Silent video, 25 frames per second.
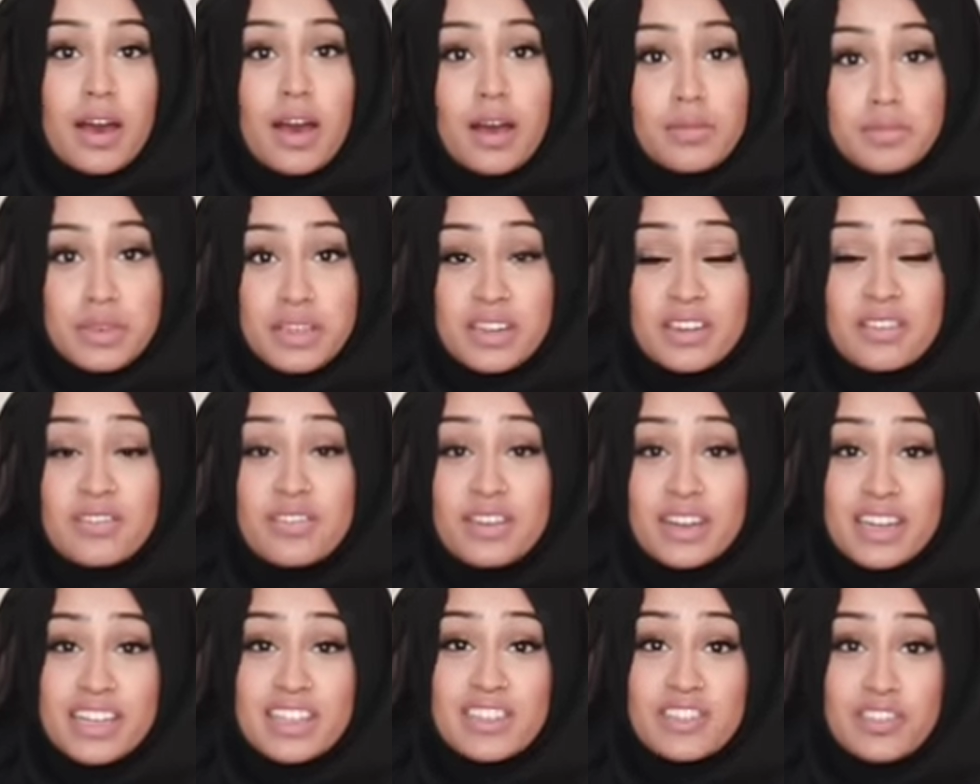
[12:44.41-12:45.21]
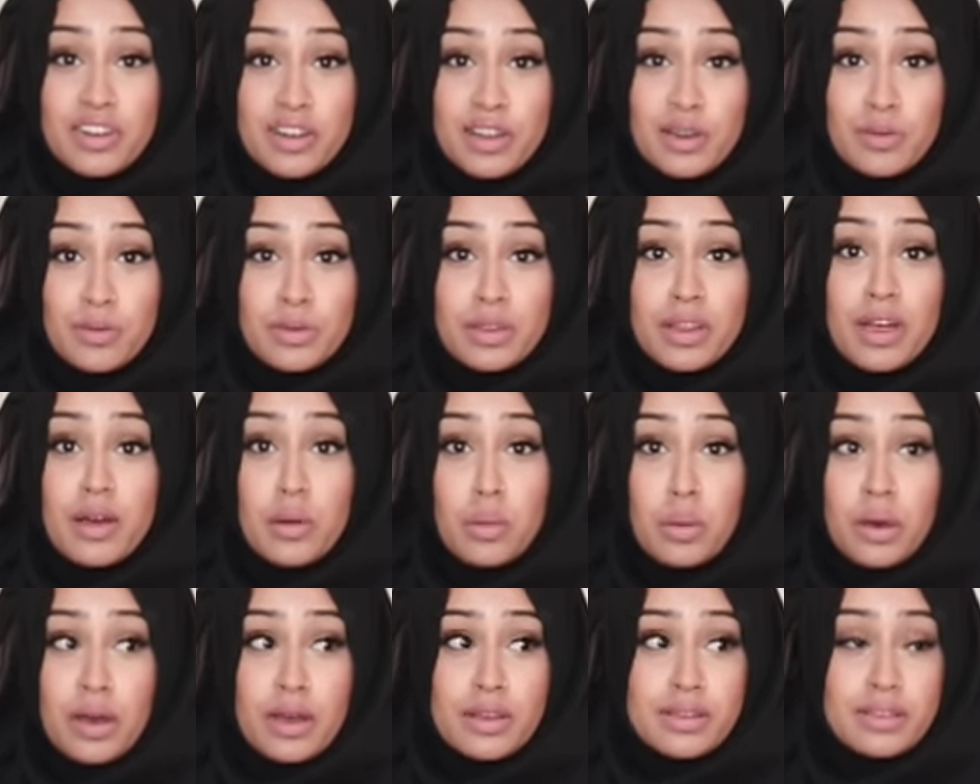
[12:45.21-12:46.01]
I'm going to really struggle with
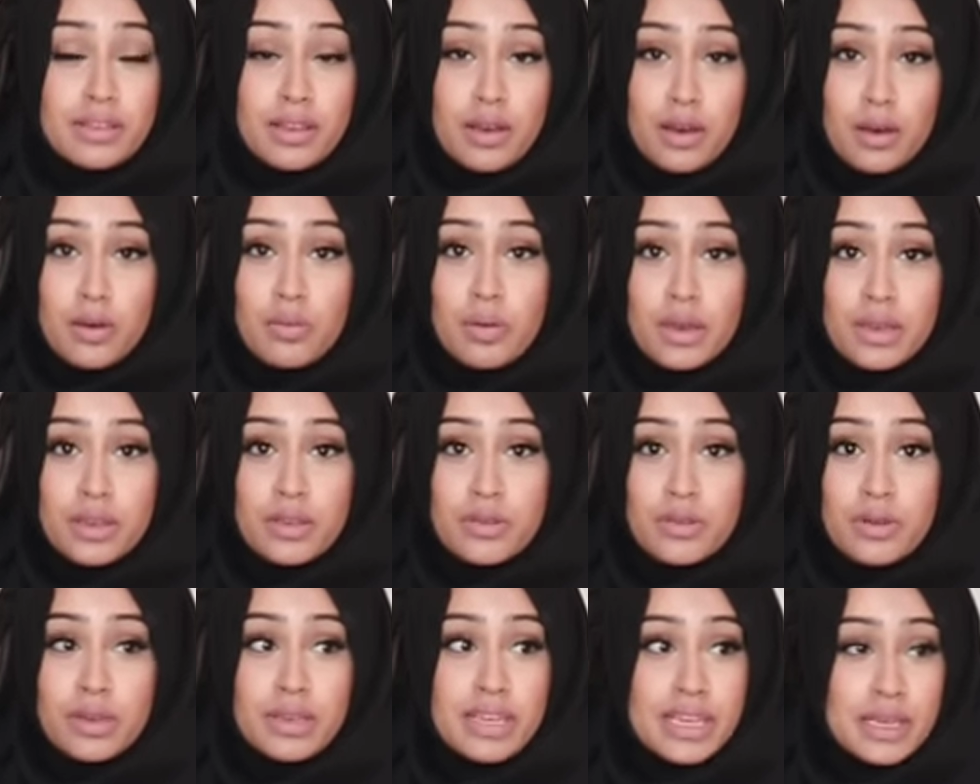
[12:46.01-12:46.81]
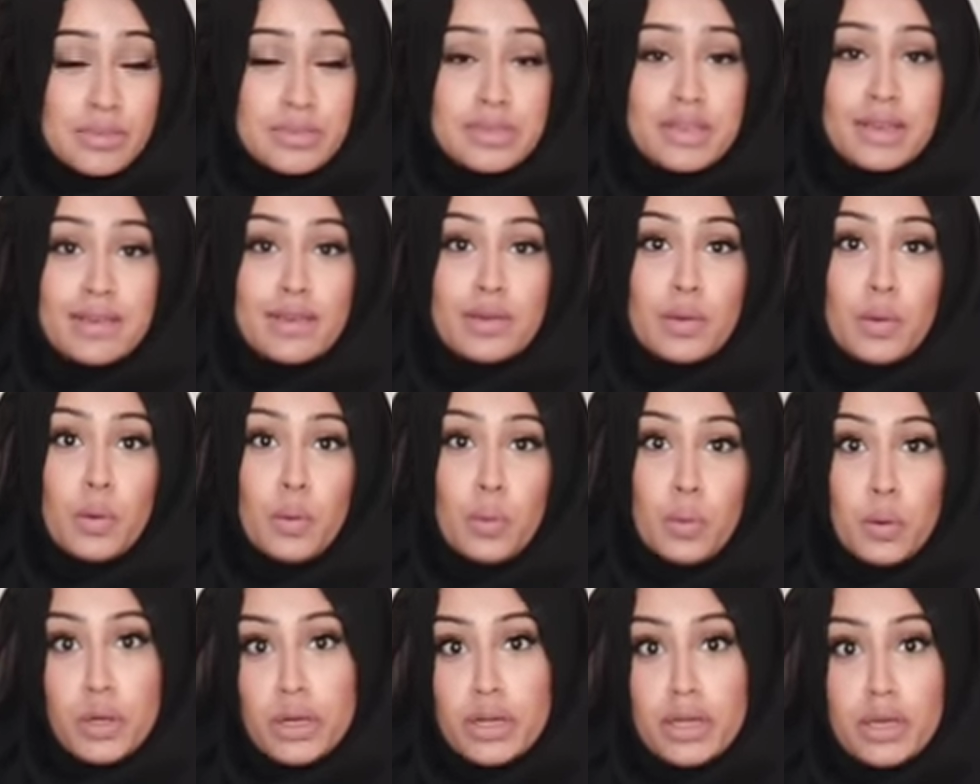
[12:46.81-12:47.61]
that word the whole way through. I keep saying
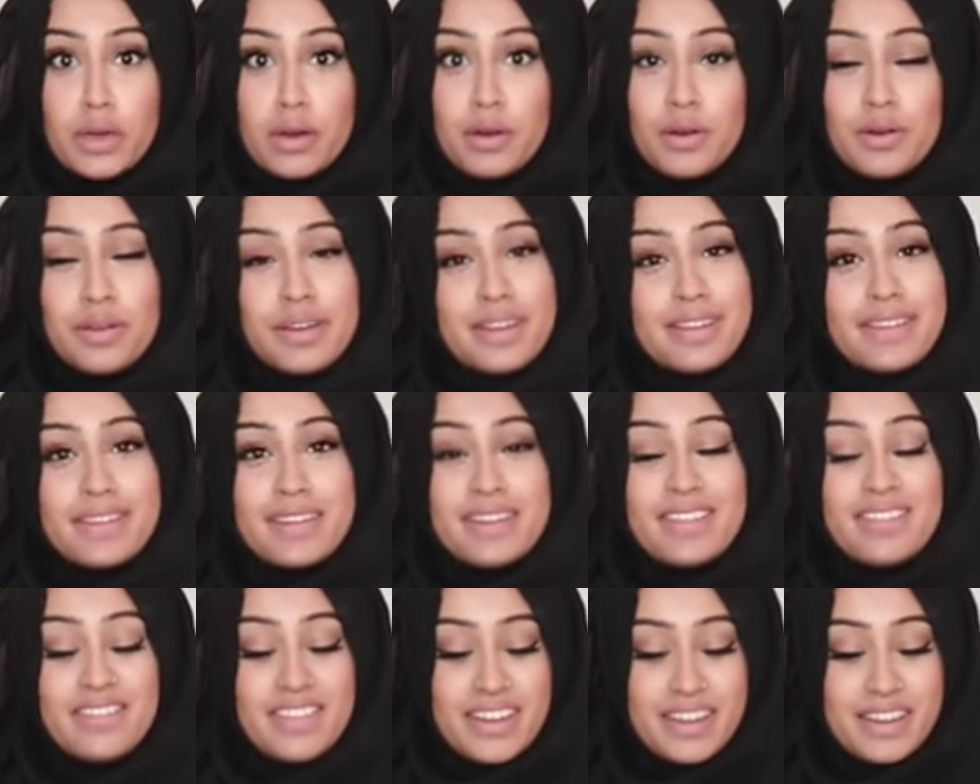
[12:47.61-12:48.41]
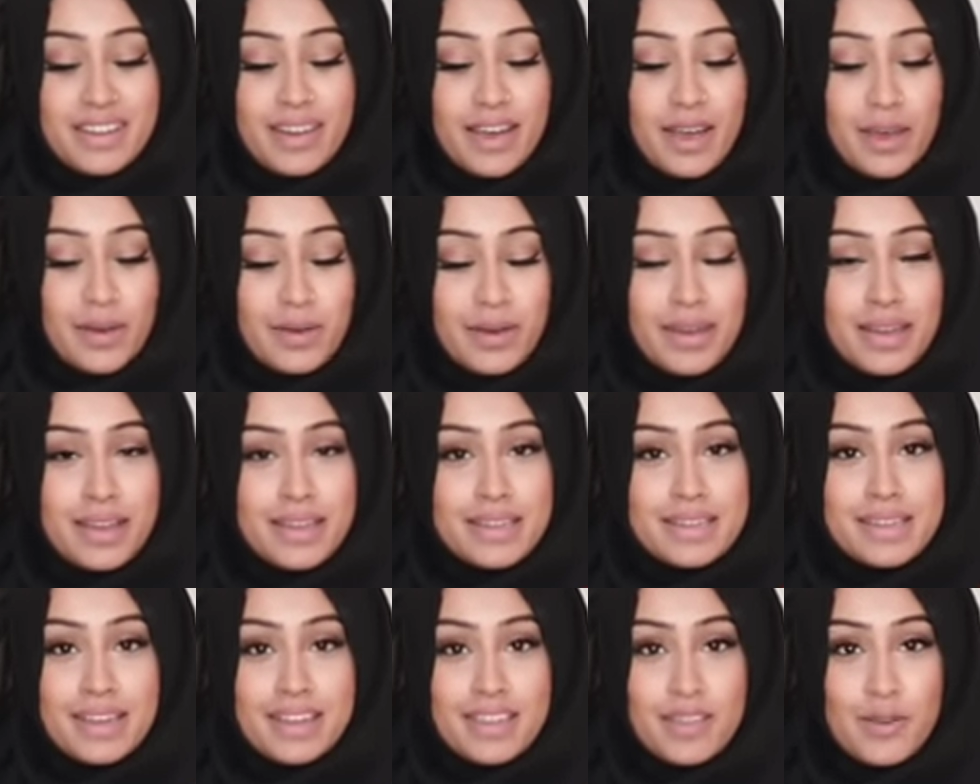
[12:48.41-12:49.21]
video instead of video,
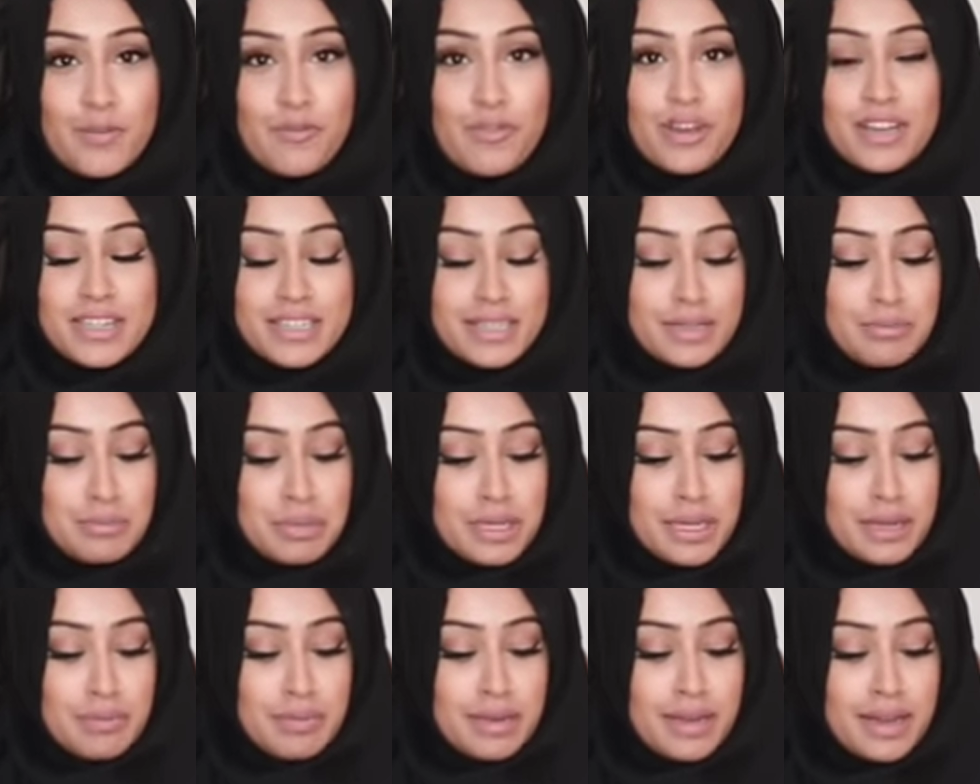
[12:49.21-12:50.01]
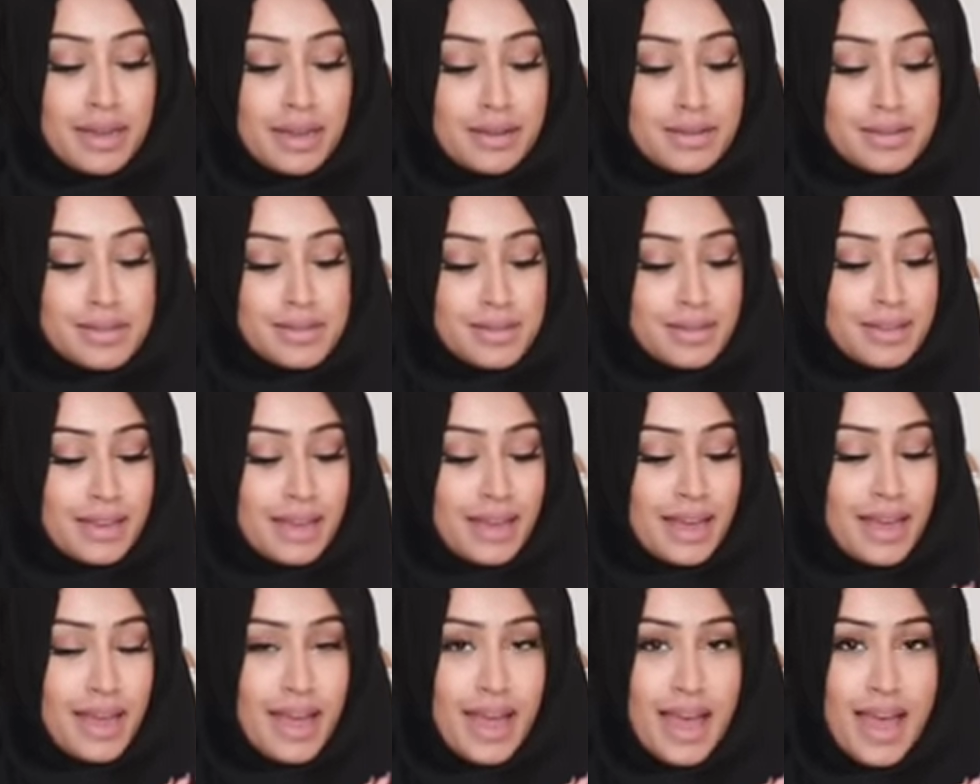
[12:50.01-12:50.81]
like the freshie me coming out. So
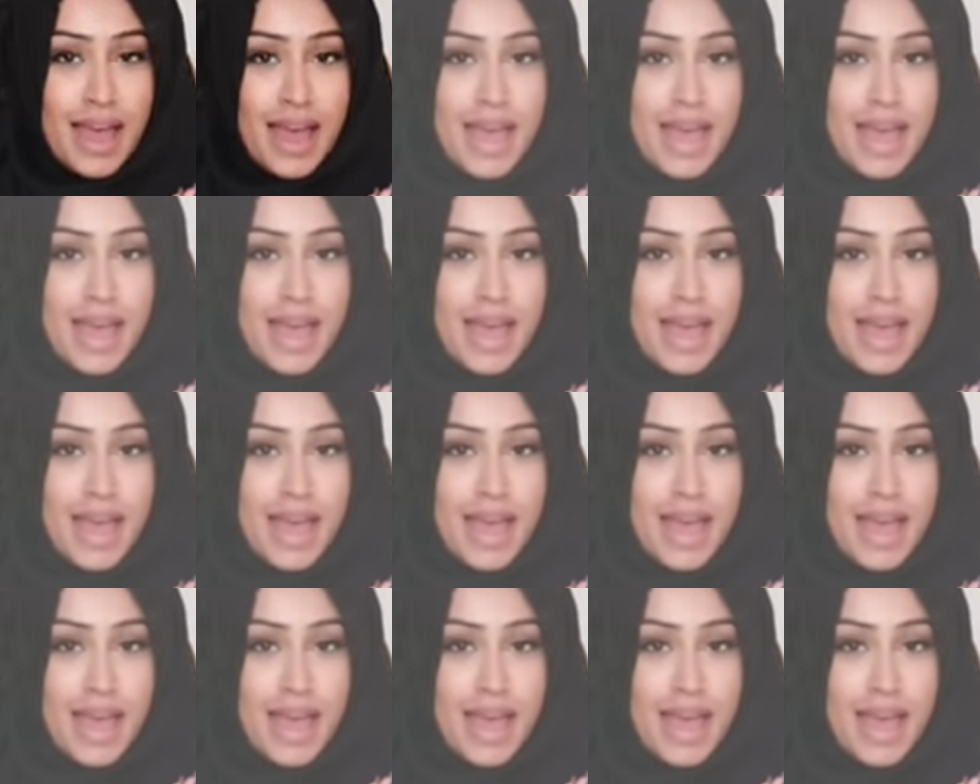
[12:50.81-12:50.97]
yeah.